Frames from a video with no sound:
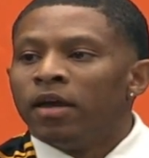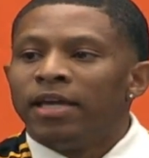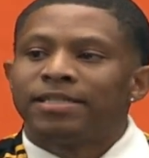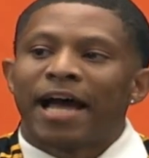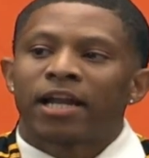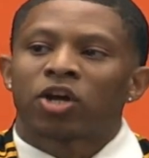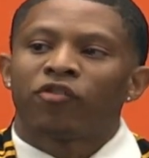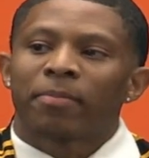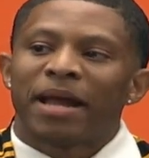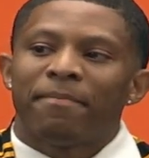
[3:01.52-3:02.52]
It's not the
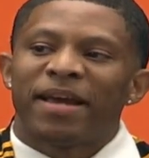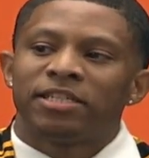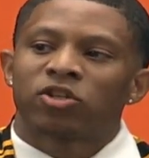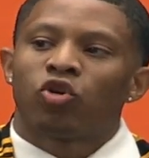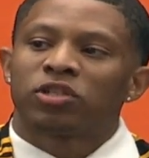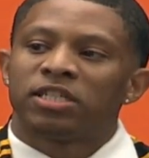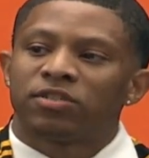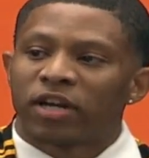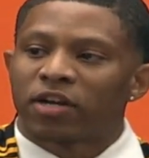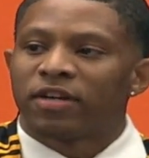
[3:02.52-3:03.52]
curriculum that makes these
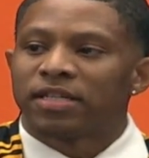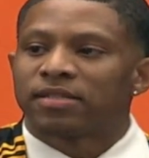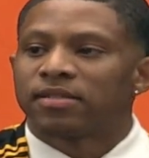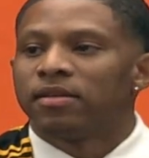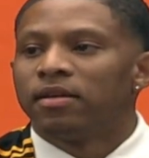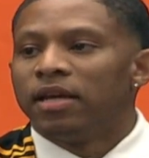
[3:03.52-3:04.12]
courses rigorous.